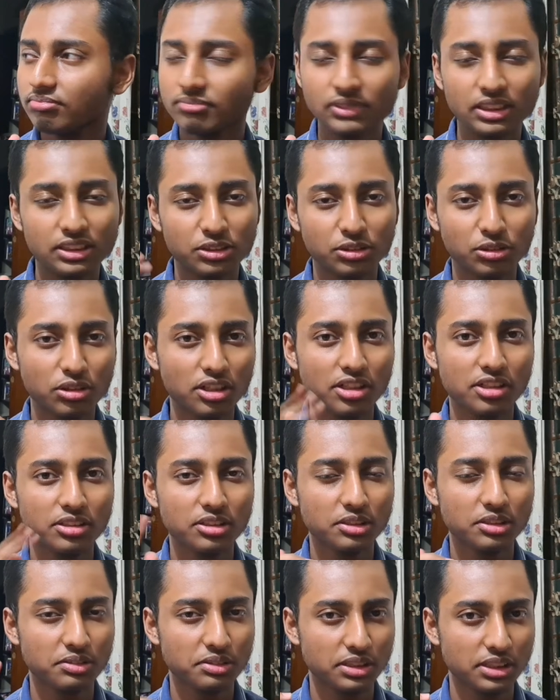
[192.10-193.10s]
sorry if
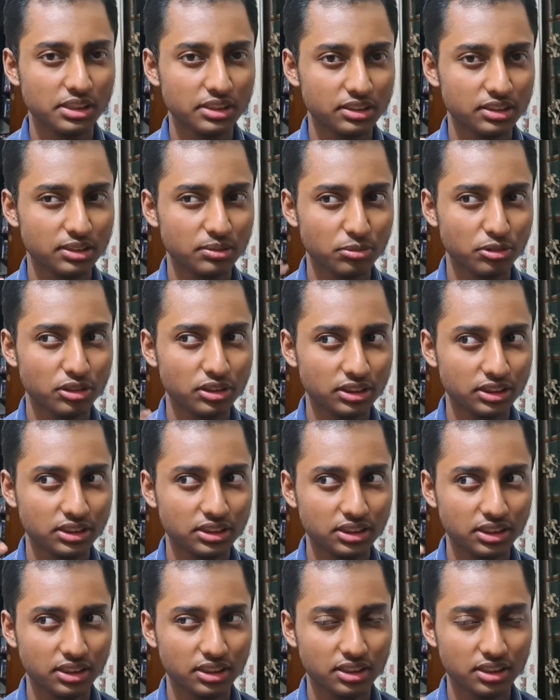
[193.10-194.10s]
you hear some noises.
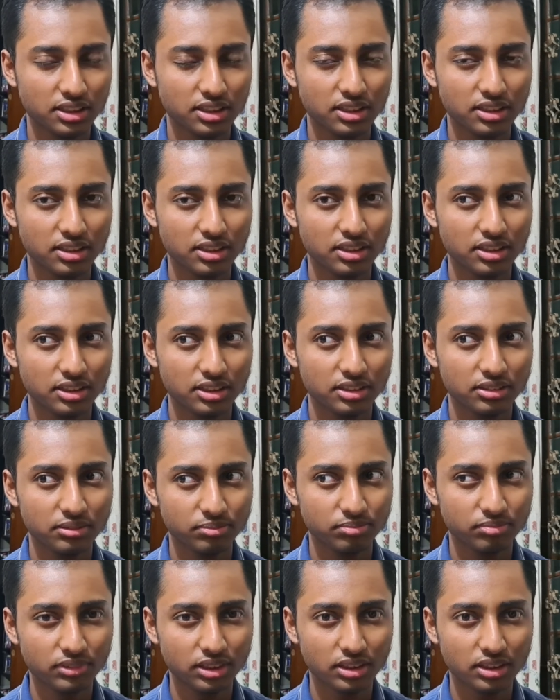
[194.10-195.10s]
Like, currently
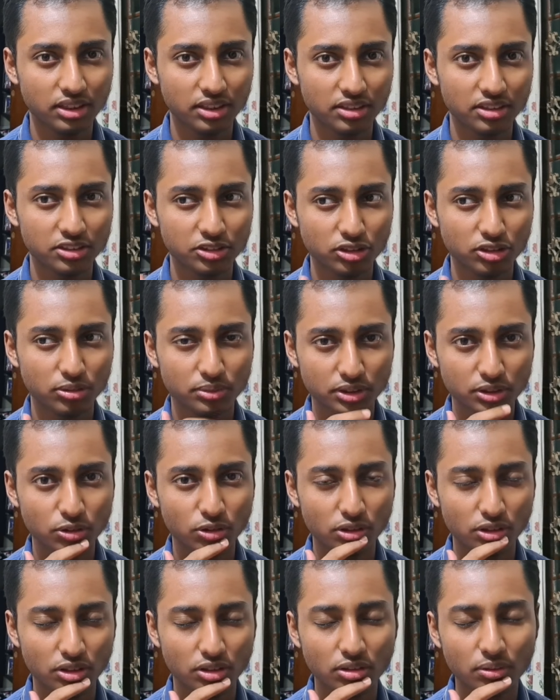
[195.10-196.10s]
a thunderstorm is
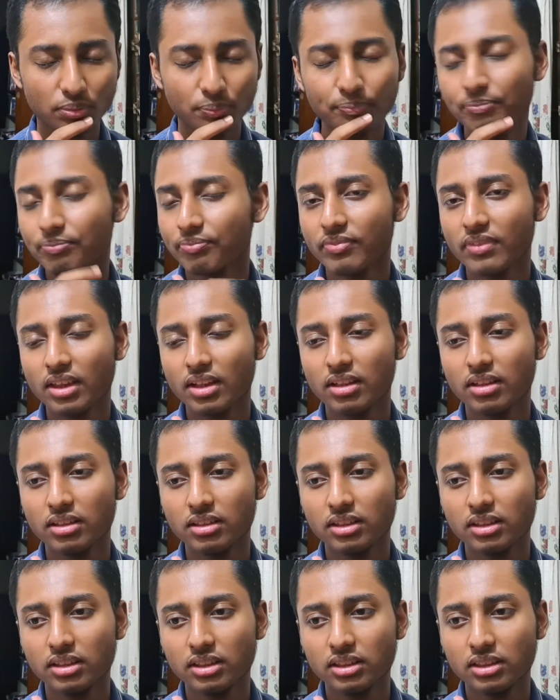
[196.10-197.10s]
going on.
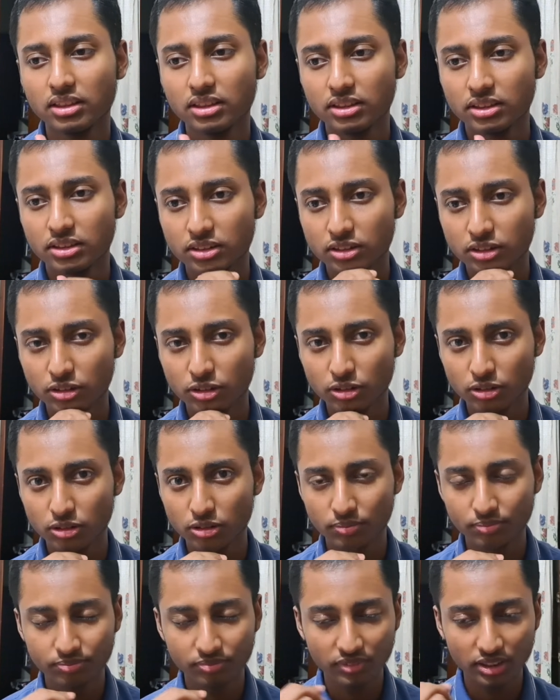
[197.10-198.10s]
So
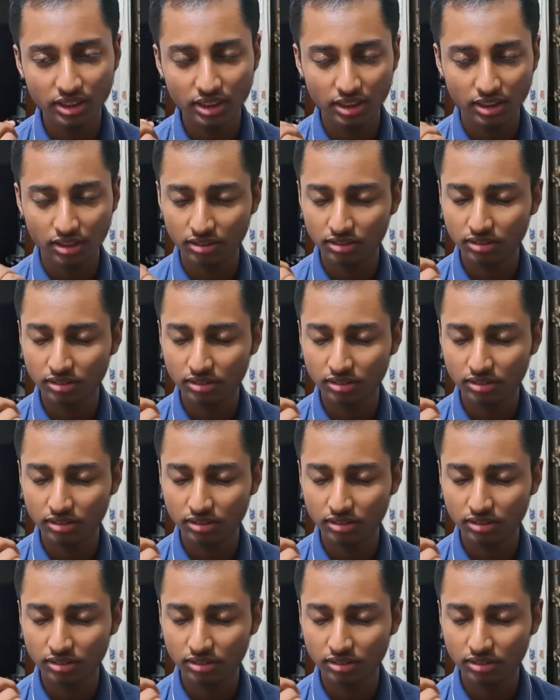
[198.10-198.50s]
yeah,